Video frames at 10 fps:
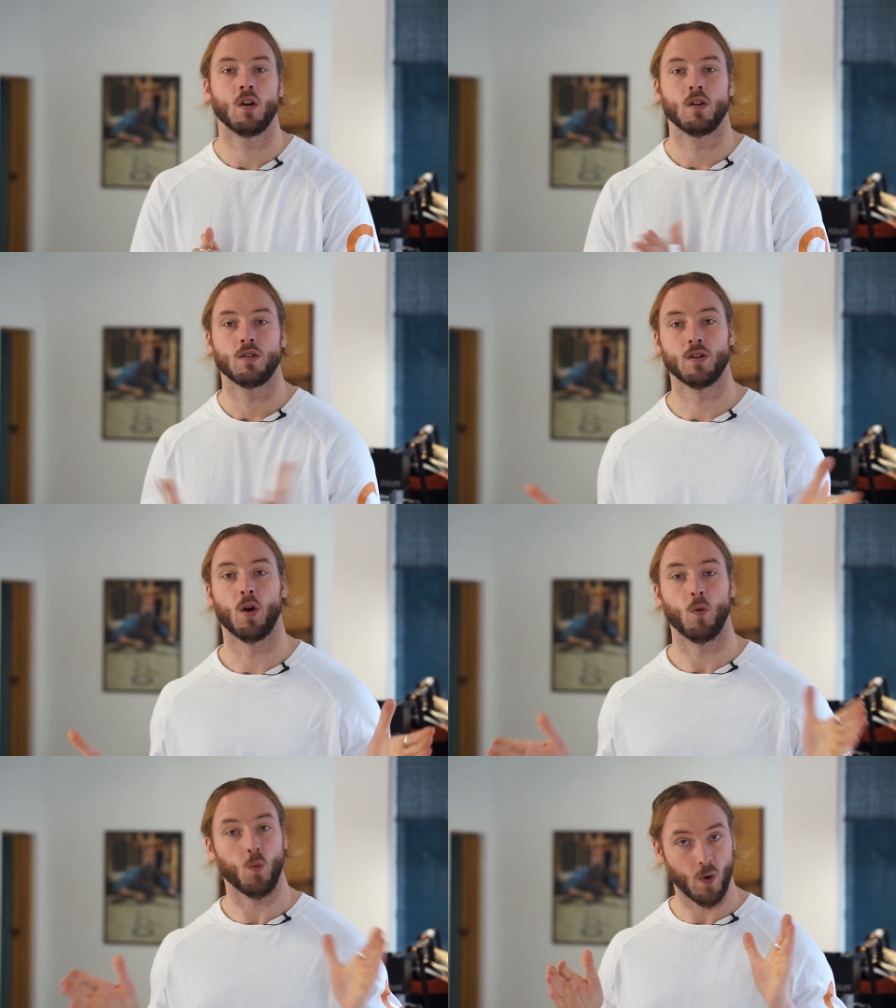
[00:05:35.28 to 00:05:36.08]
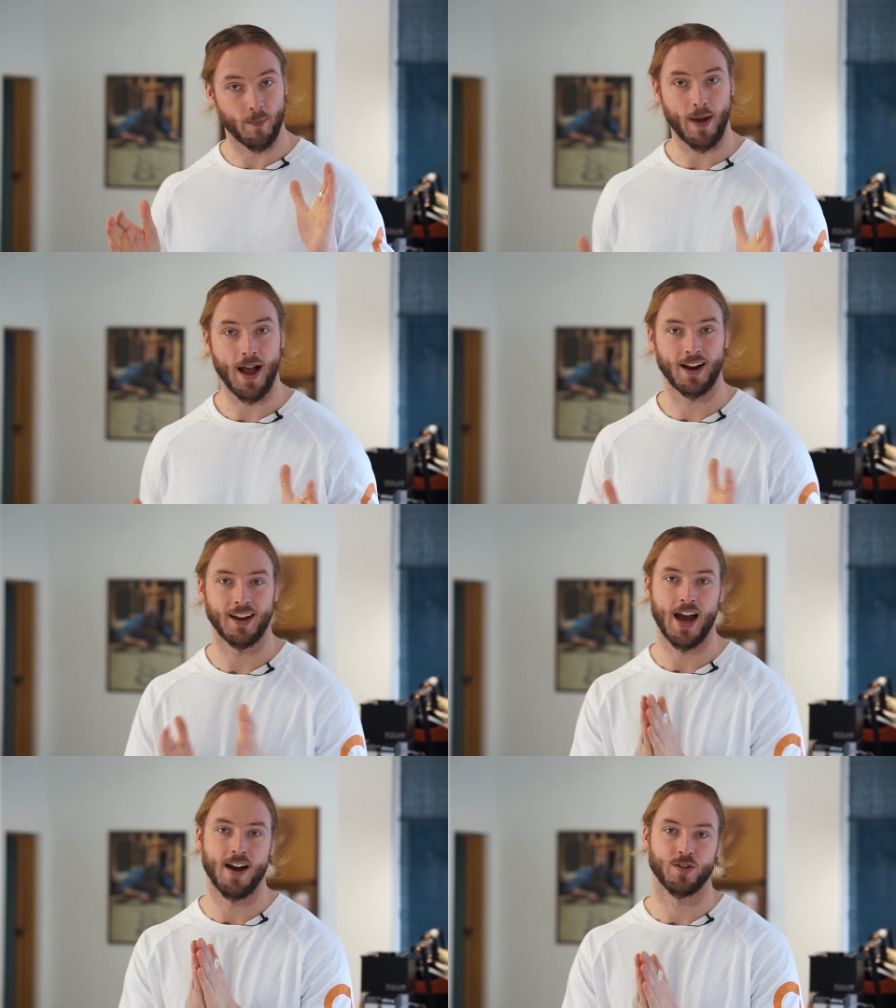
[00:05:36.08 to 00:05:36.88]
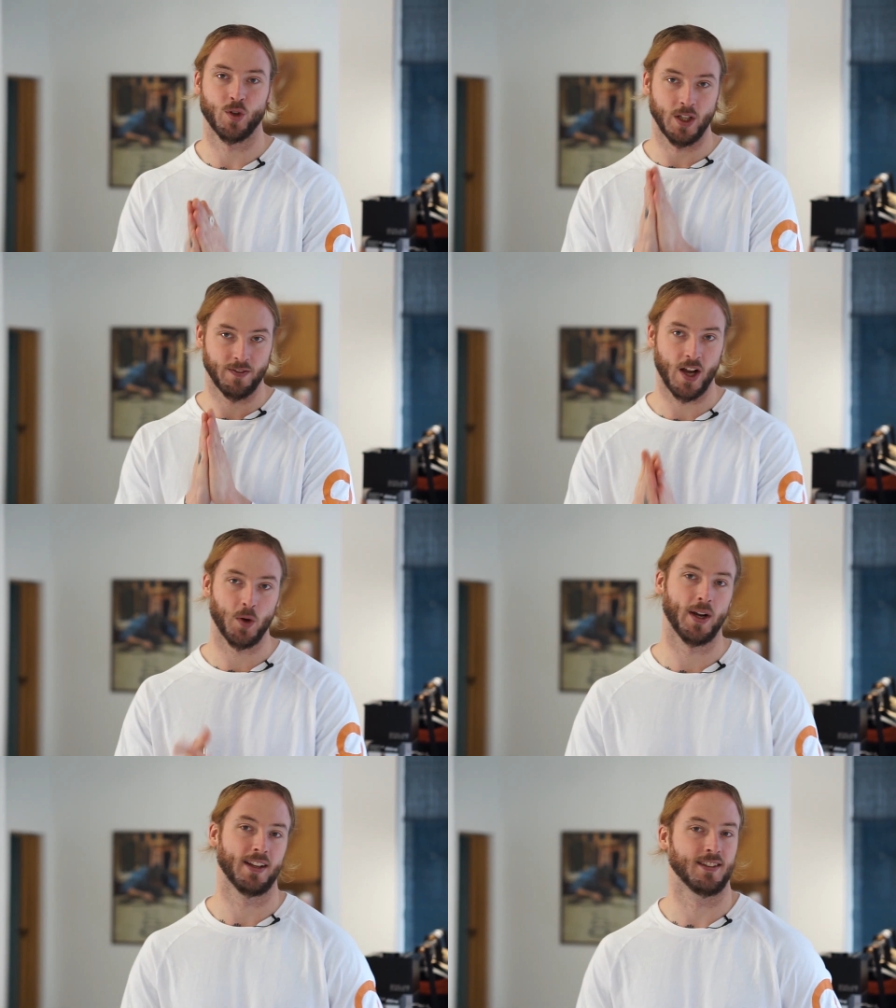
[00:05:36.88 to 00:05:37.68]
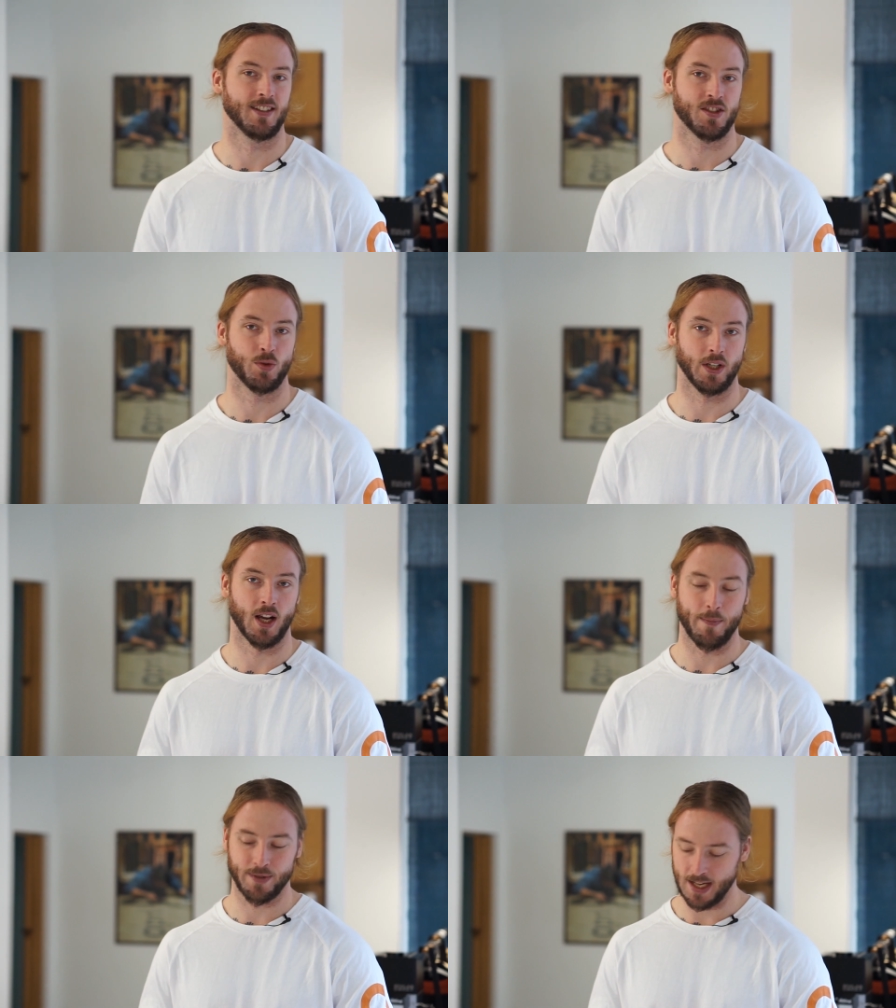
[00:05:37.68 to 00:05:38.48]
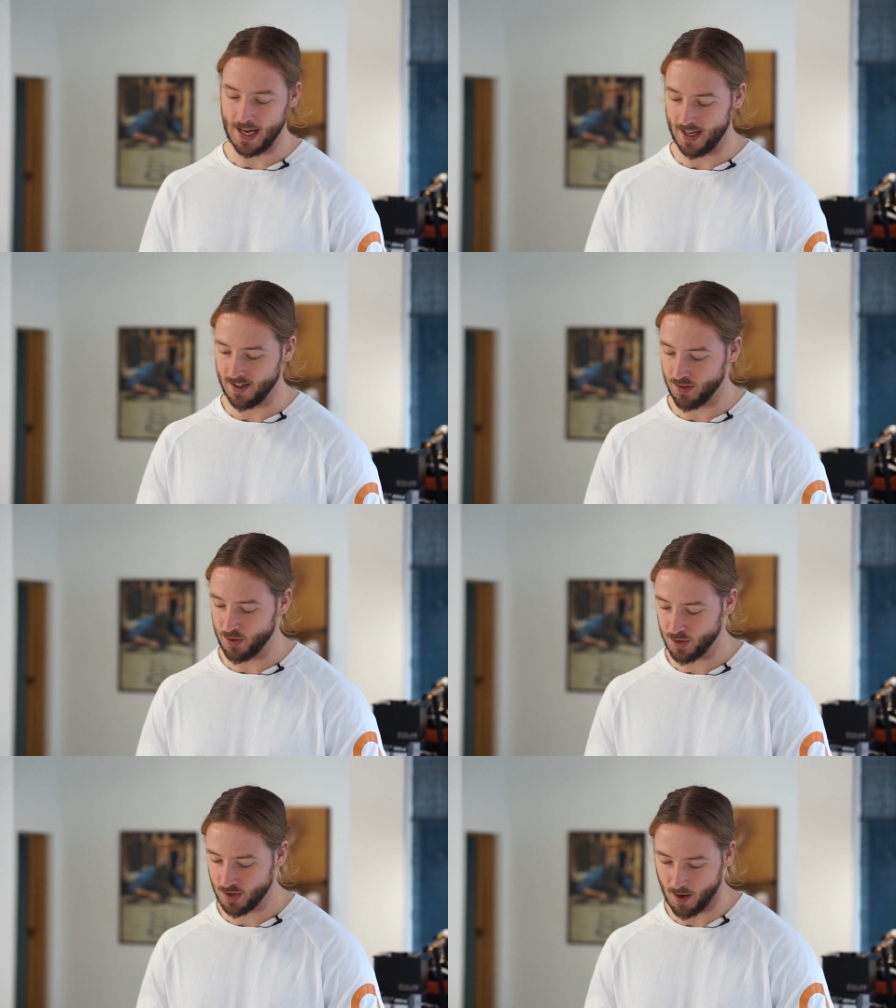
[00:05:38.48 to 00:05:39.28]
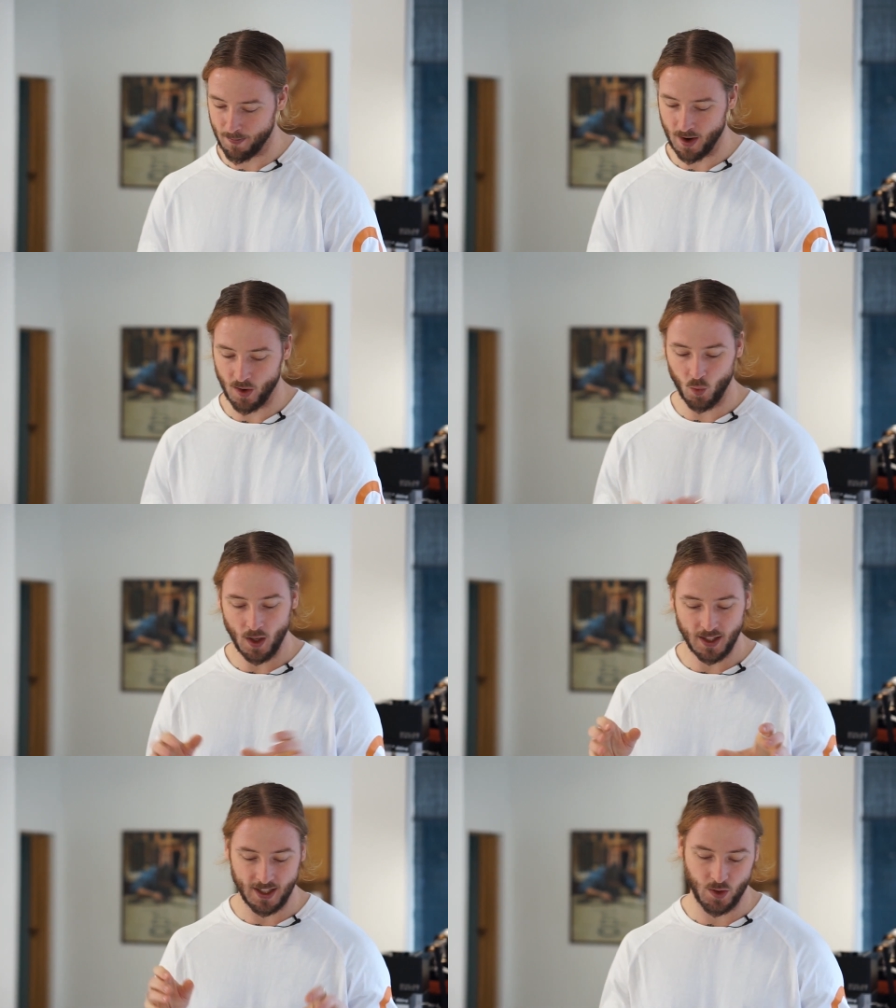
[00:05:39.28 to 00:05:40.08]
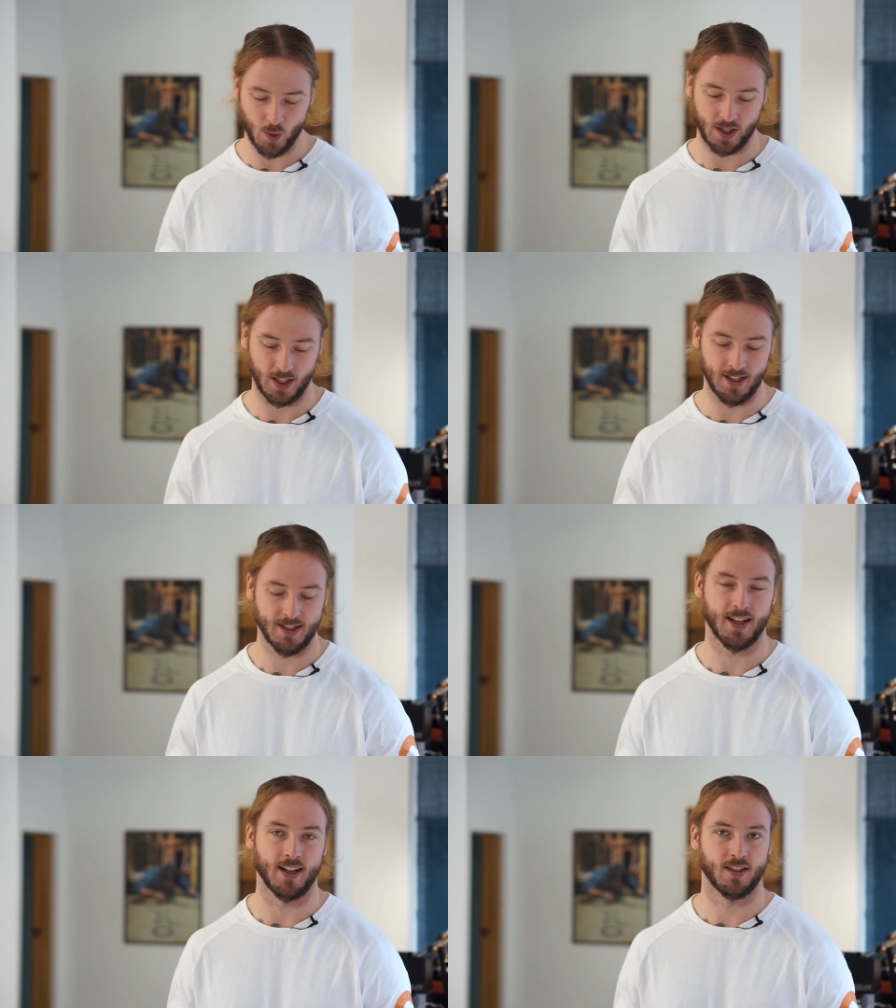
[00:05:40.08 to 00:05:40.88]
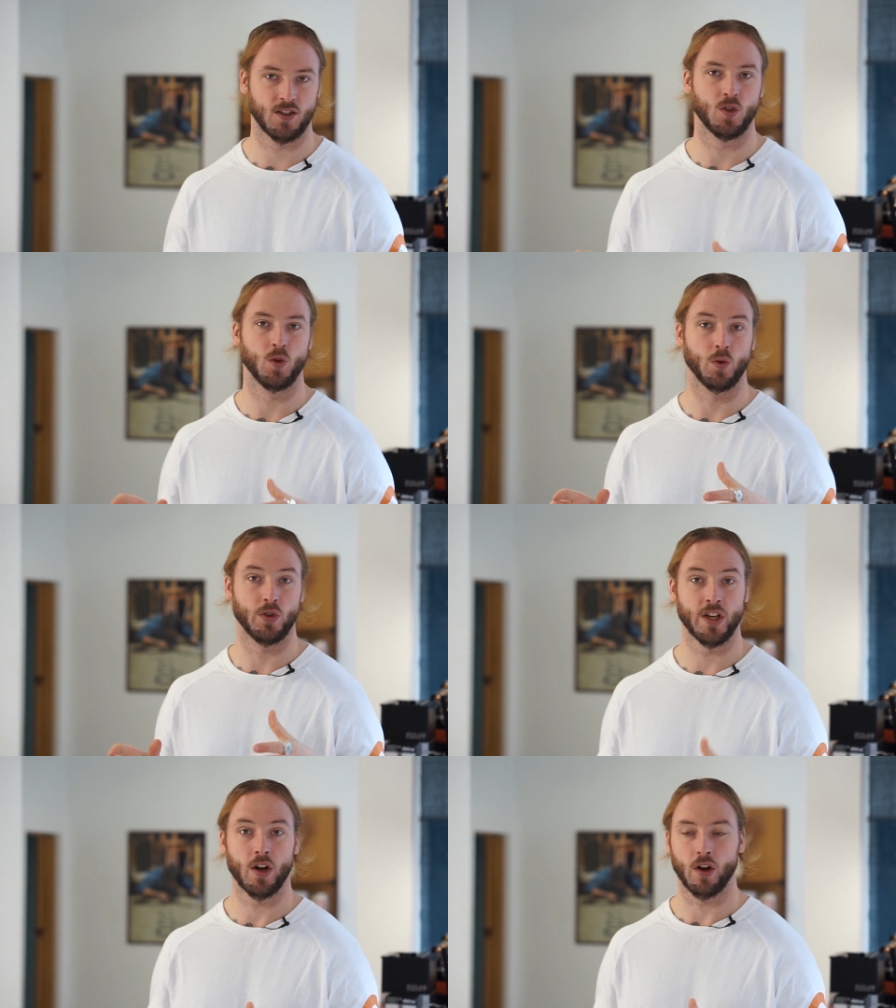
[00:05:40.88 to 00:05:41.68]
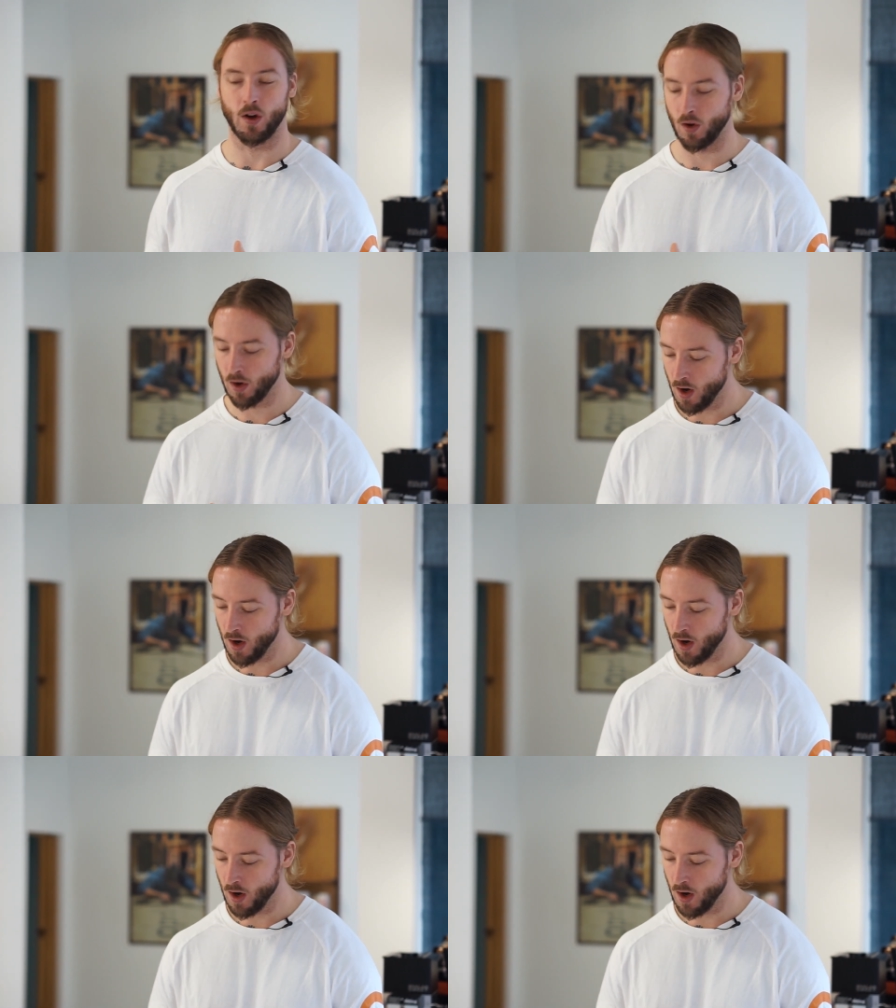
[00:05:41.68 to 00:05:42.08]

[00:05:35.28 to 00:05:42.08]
So we're back after evaluating these 3 cups, and there's some really interesting insights to share here.